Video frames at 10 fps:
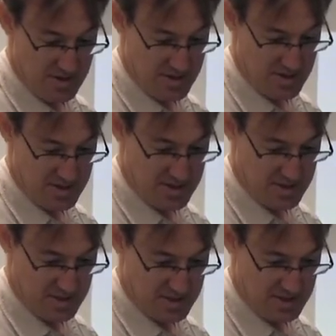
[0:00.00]

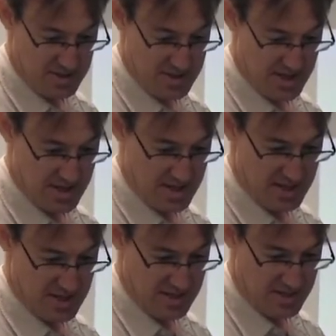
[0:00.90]

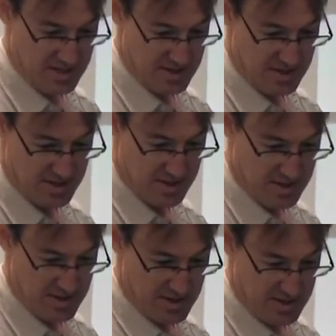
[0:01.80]
And
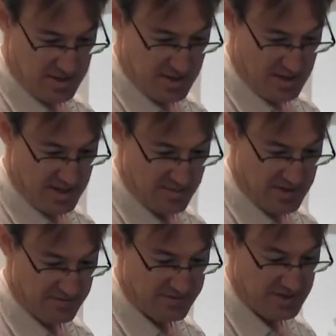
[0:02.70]
another
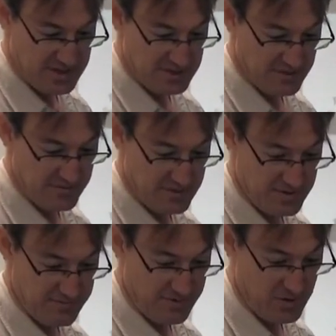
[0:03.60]
benefit is
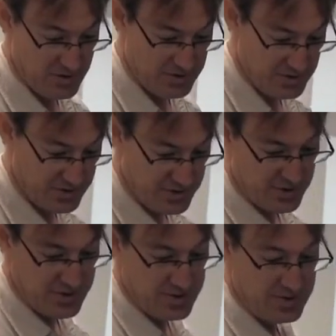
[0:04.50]
the focus.
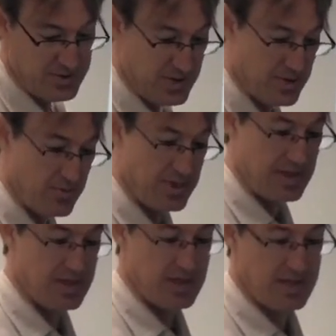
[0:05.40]
So we
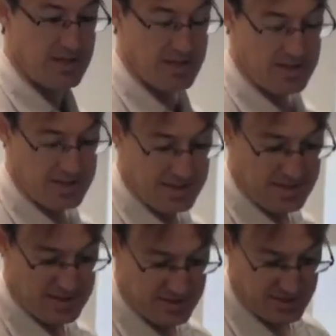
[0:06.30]
can
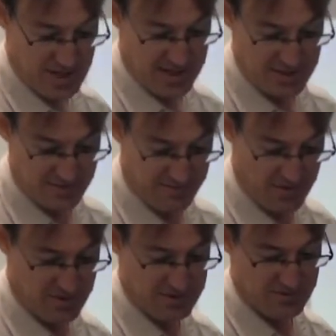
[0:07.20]
change the
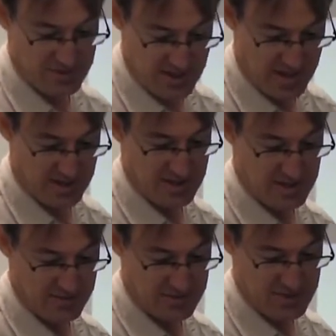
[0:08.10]
focus of the target
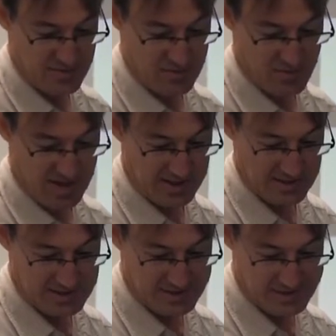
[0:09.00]
language to be
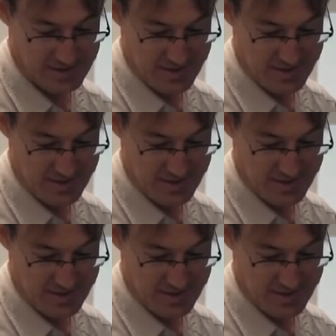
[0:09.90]
practiced,